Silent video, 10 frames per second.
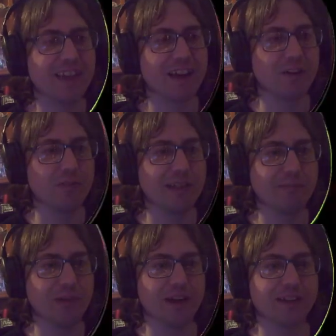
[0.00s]
That almost
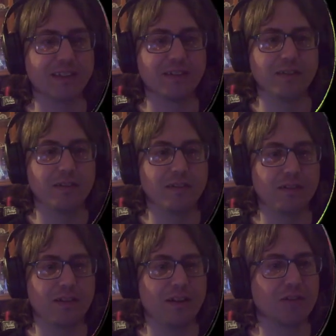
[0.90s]
worked.
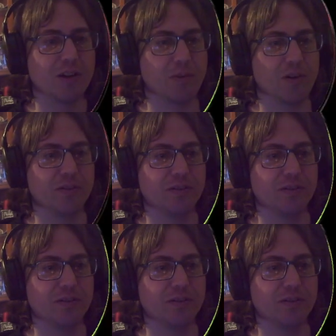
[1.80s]
Oh, come on.